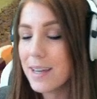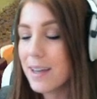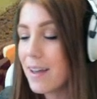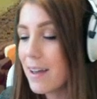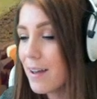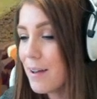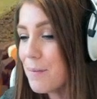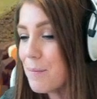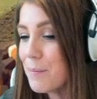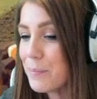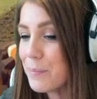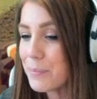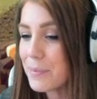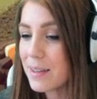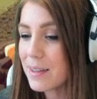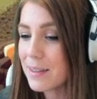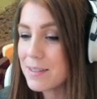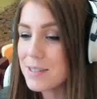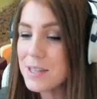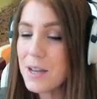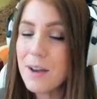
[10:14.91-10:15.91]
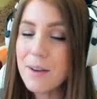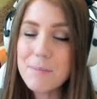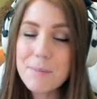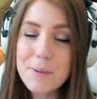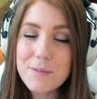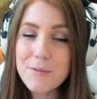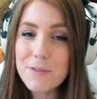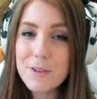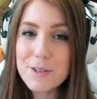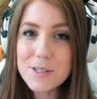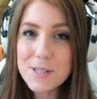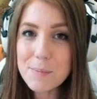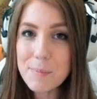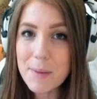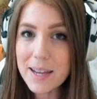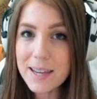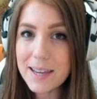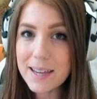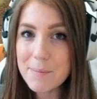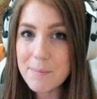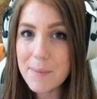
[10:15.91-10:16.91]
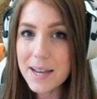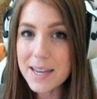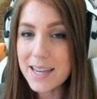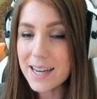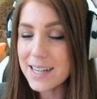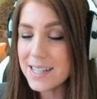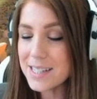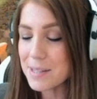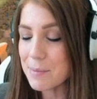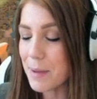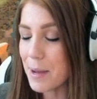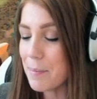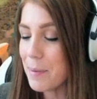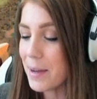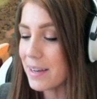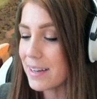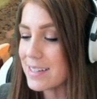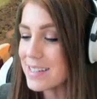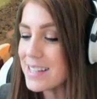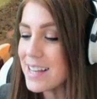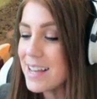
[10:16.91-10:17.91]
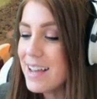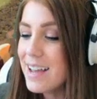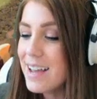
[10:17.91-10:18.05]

Um, so I'm confusing my, my Yetis and my Pekkas.